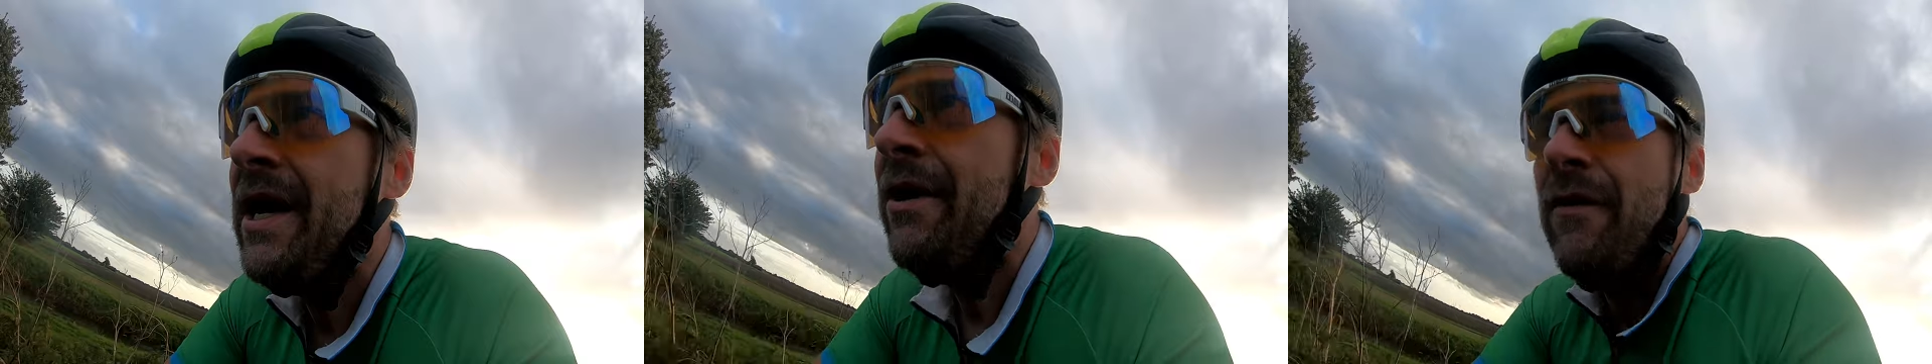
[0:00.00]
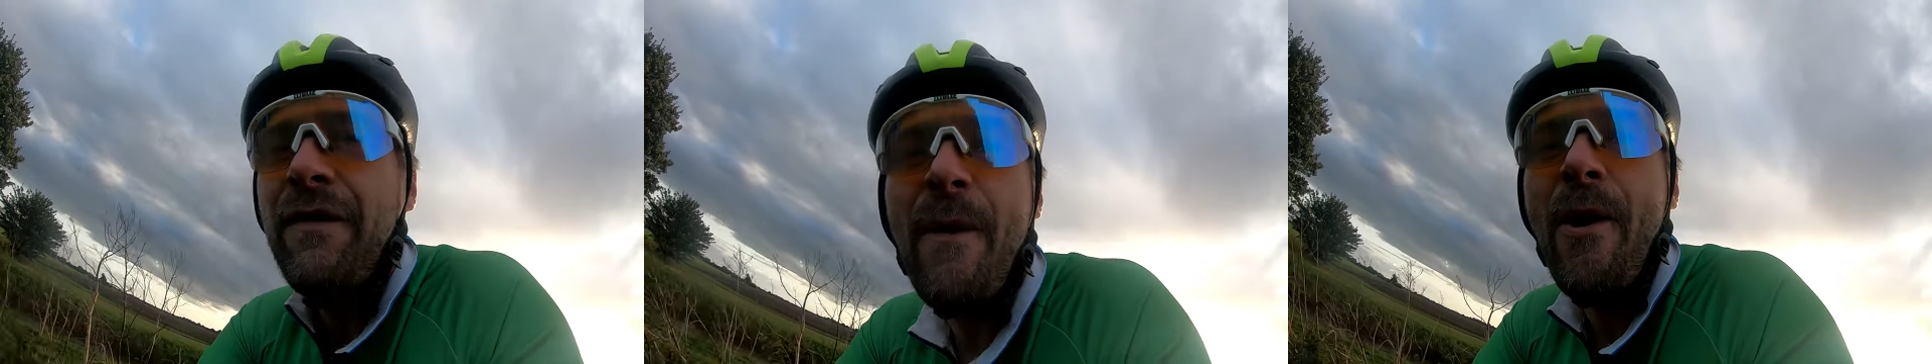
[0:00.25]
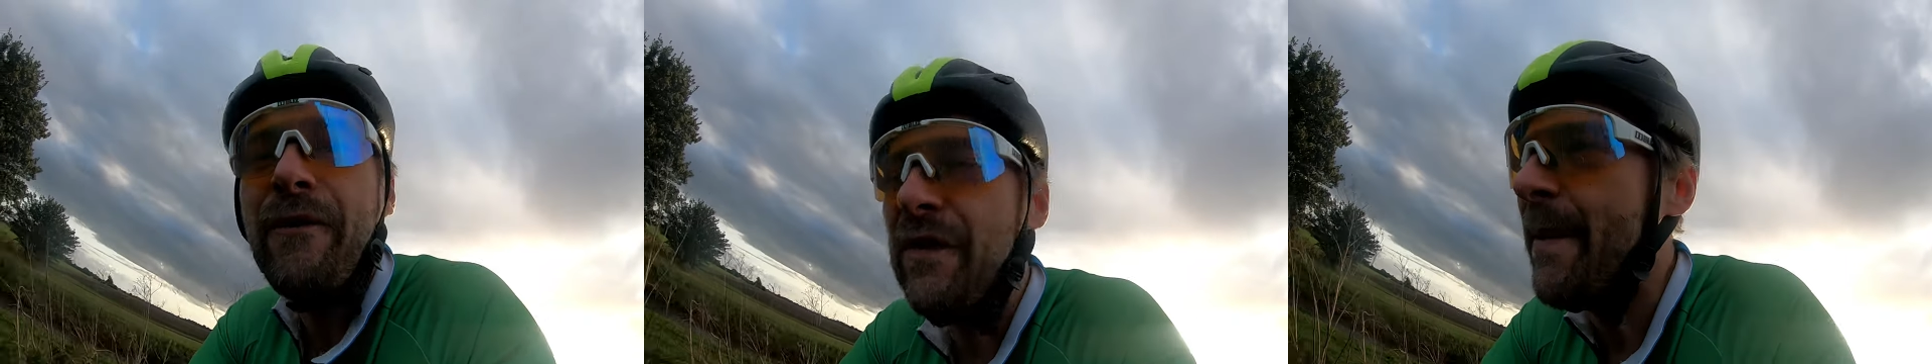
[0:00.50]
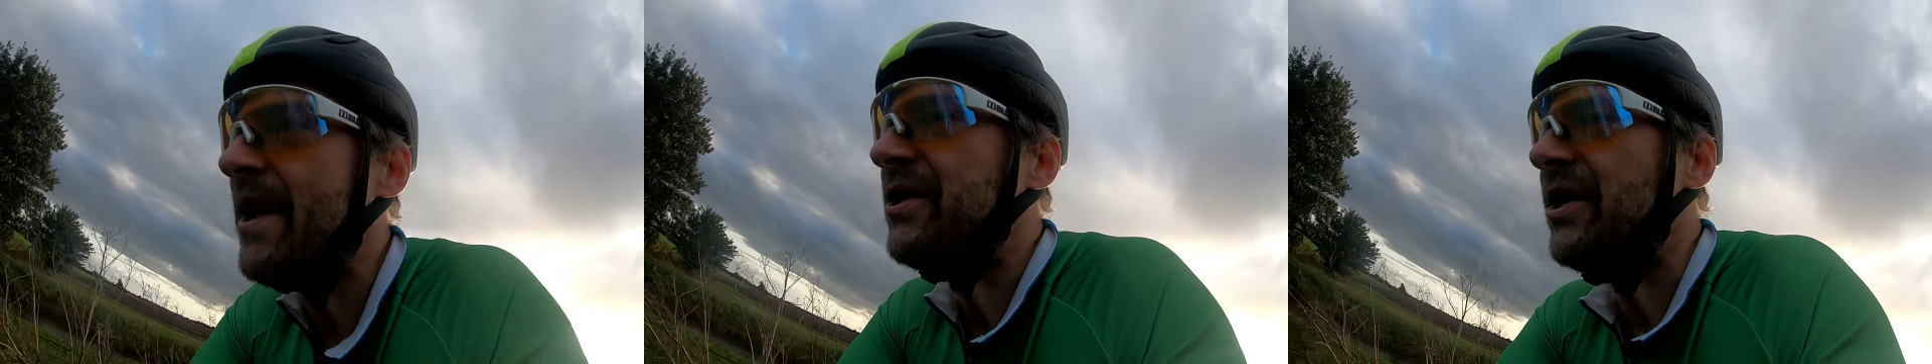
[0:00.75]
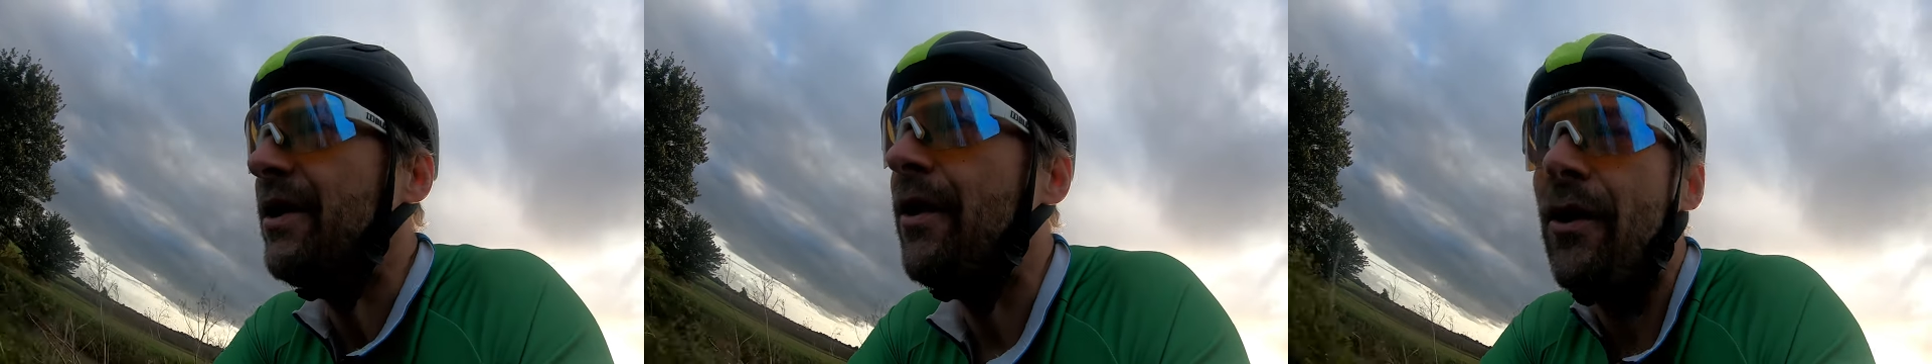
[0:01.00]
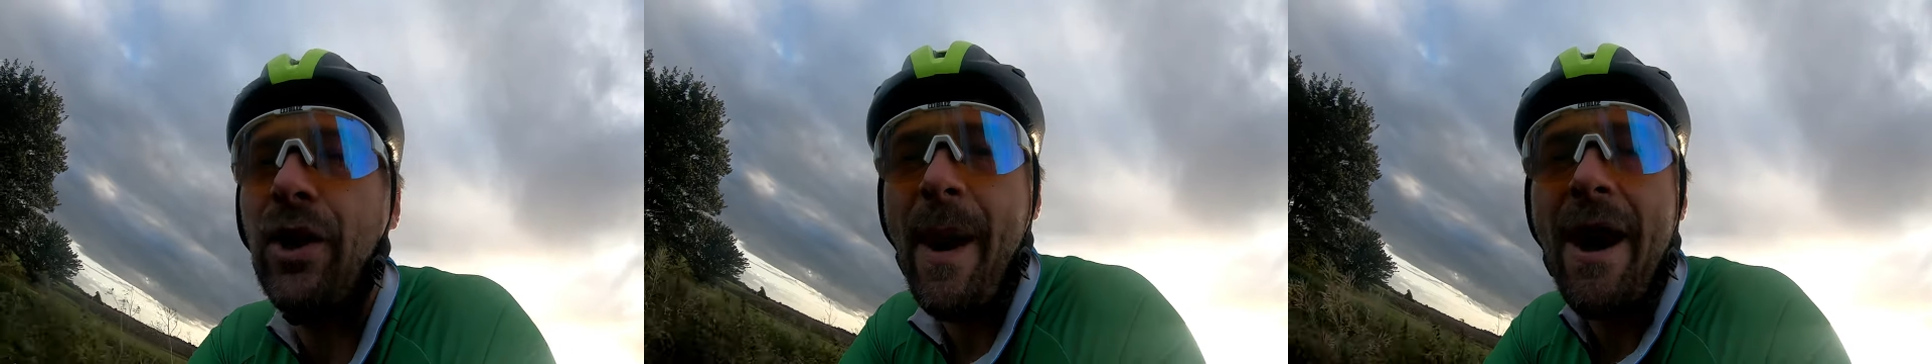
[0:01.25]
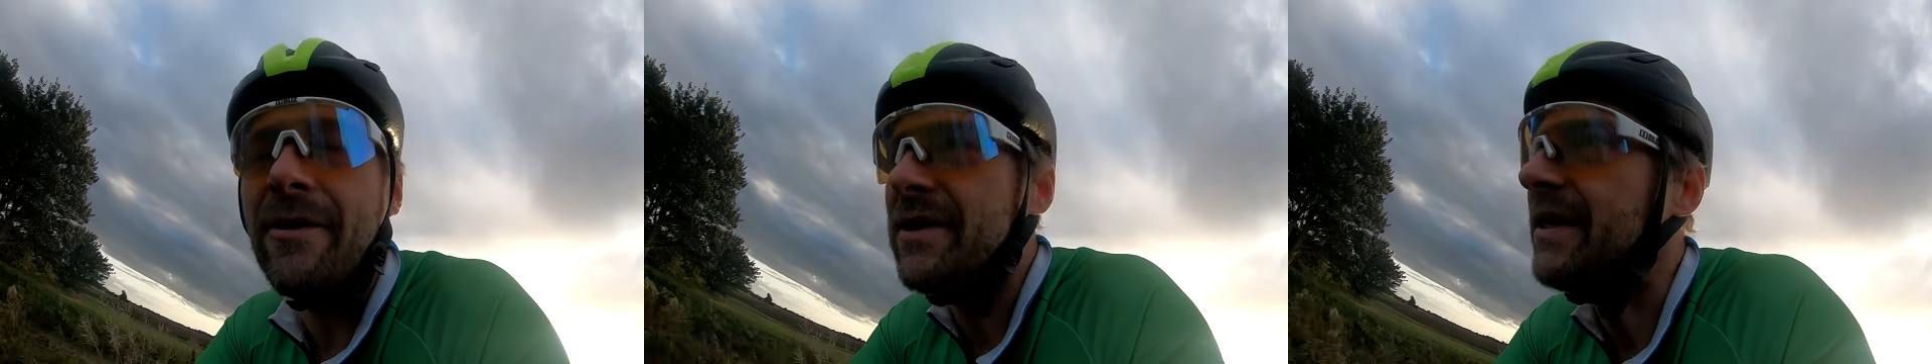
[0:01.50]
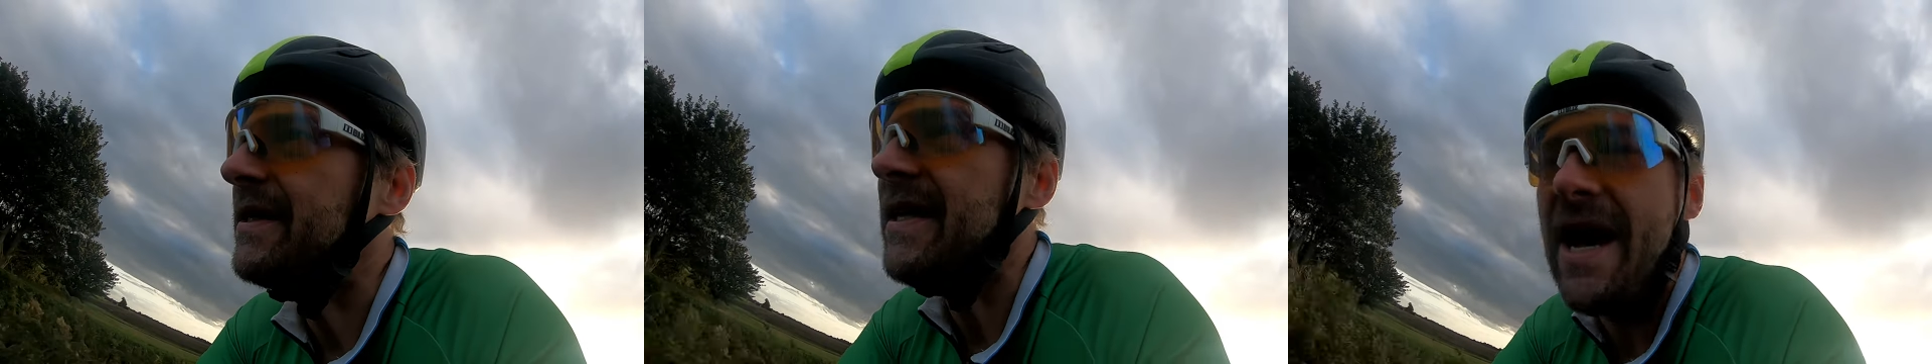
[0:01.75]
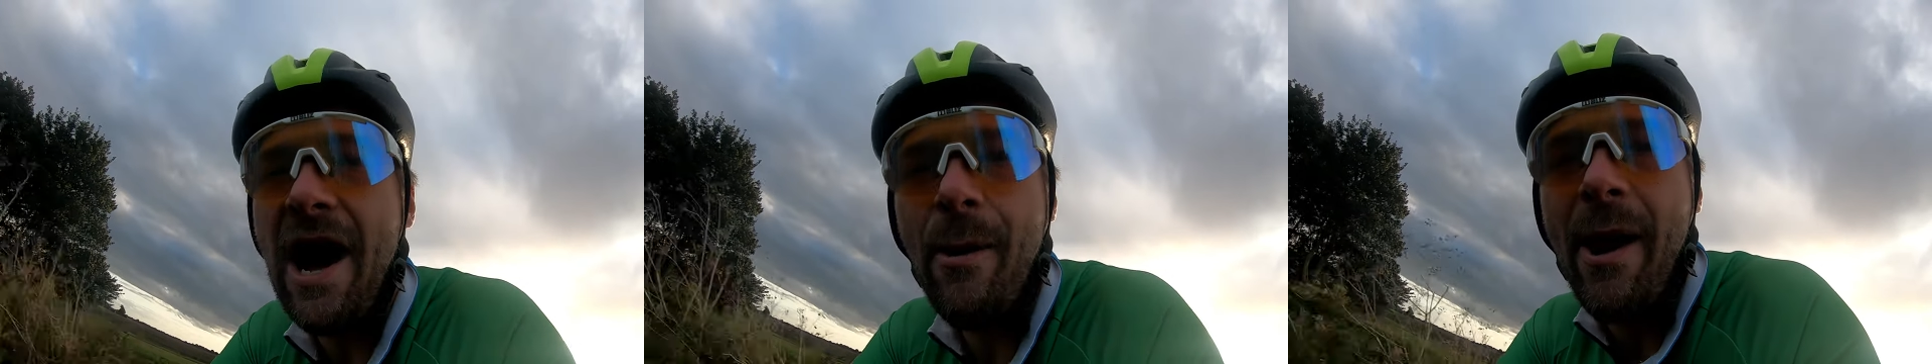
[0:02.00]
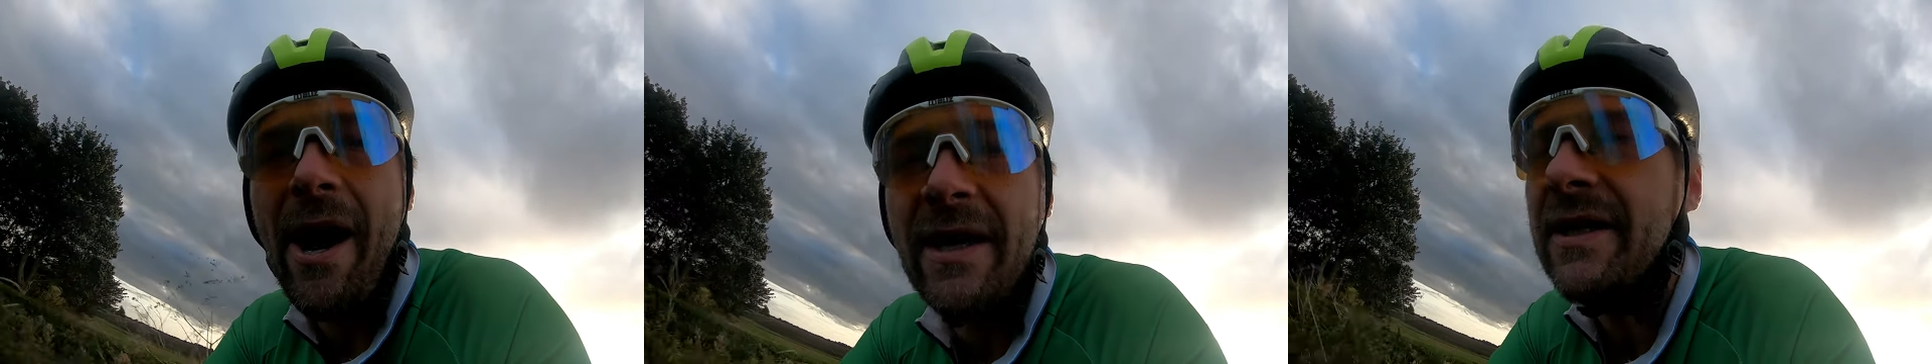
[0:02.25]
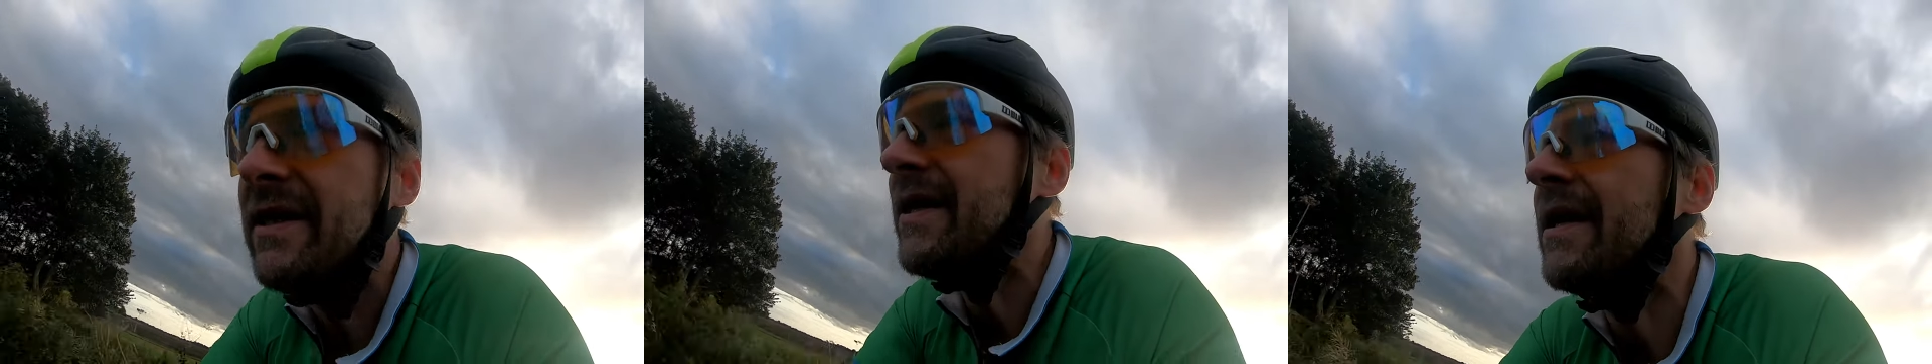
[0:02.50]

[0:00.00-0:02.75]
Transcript: with more information all about DIYs.